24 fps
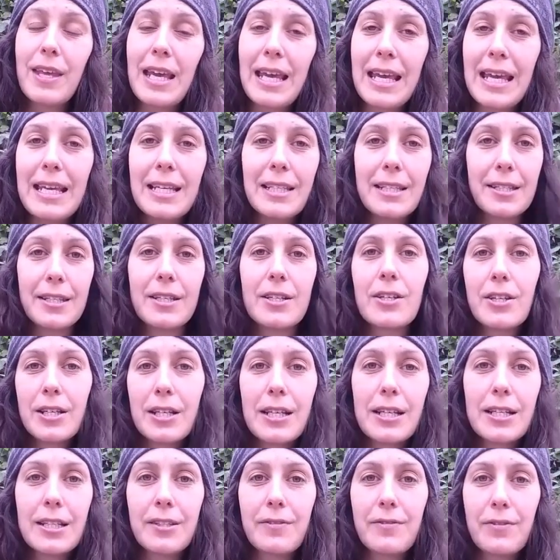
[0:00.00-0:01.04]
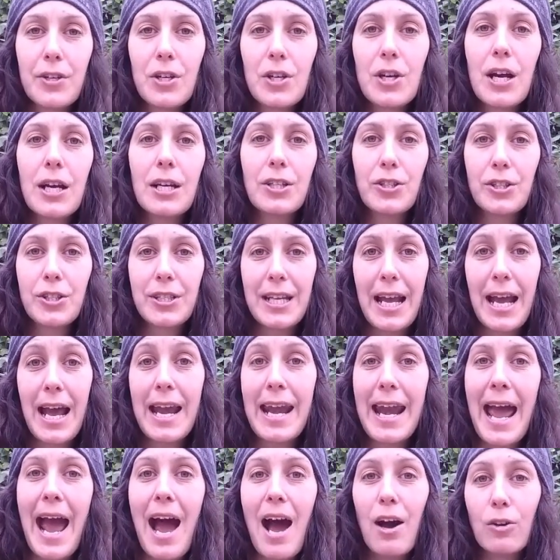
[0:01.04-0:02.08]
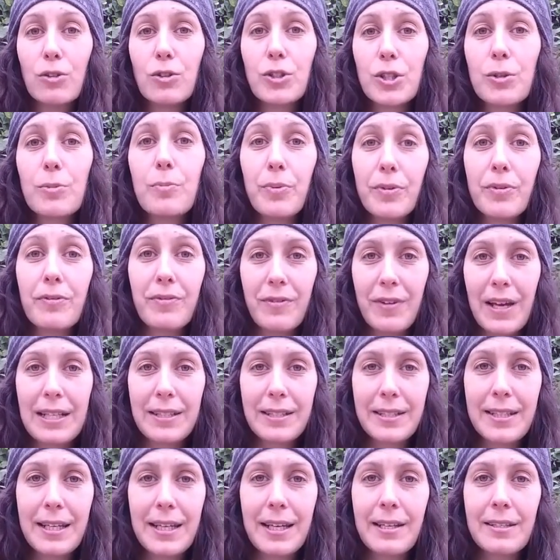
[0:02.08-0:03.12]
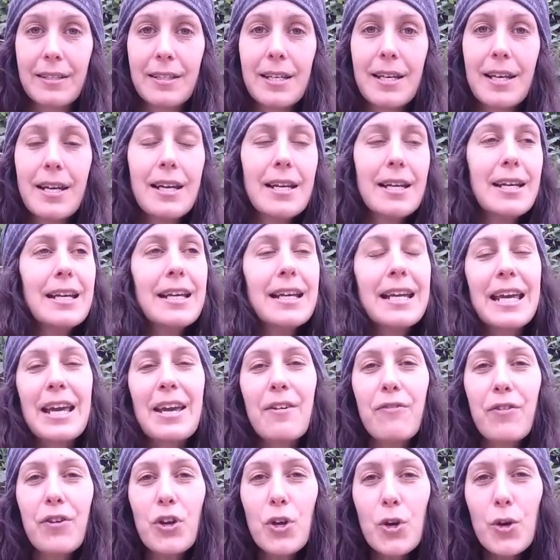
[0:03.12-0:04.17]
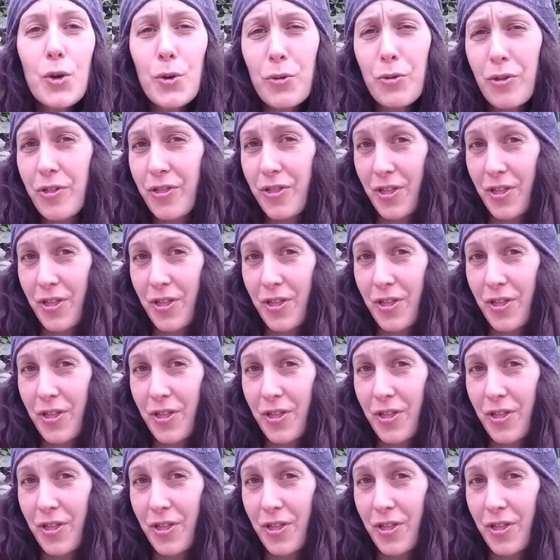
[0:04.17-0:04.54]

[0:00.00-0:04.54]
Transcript: the easier it is for you to understand how to prevent it. If you